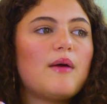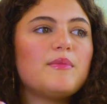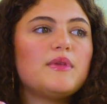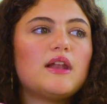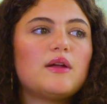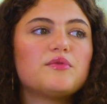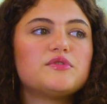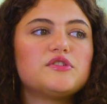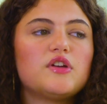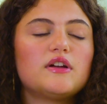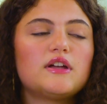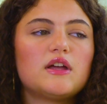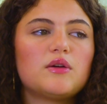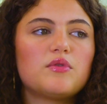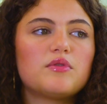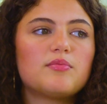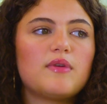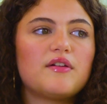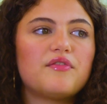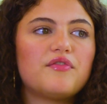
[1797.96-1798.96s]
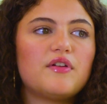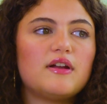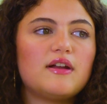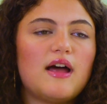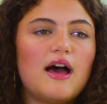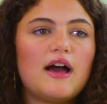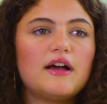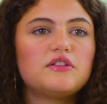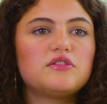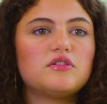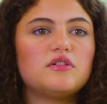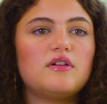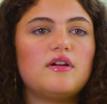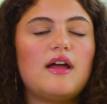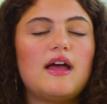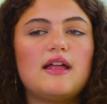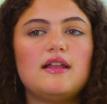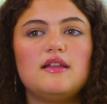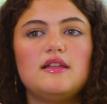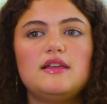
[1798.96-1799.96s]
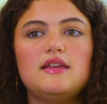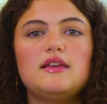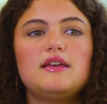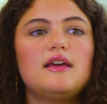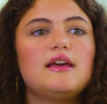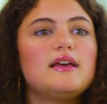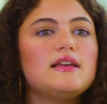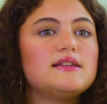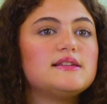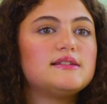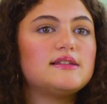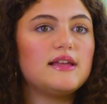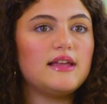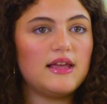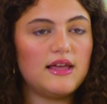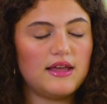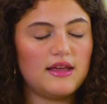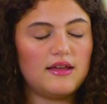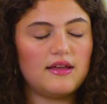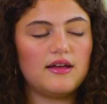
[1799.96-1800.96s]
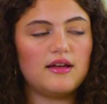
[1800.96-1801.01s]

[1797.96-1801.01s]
I mean, I was talking with my friend actor, and he is a